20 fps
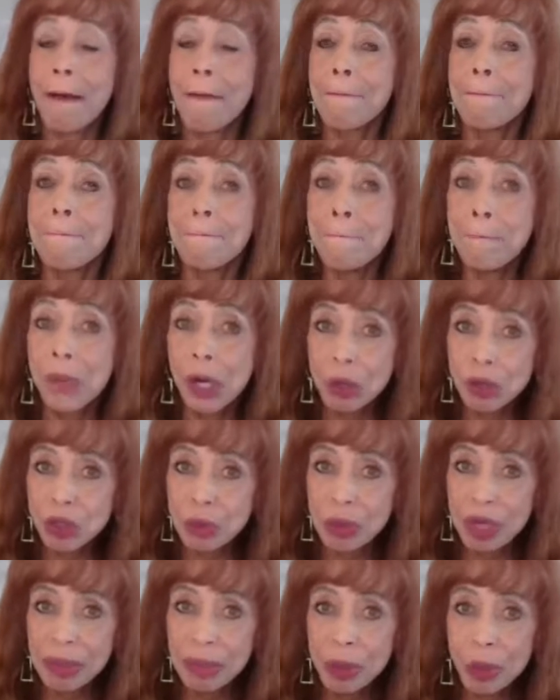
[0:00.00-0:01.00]
Most
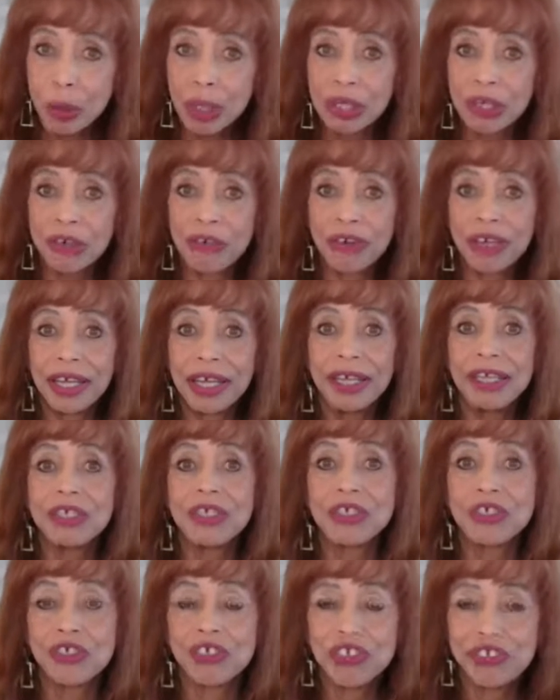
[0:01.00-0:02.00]
people will agree,
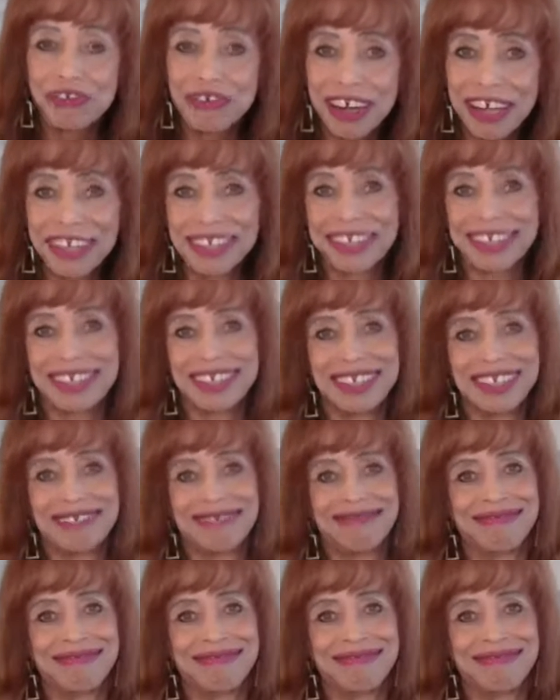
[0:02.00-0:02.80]
stress.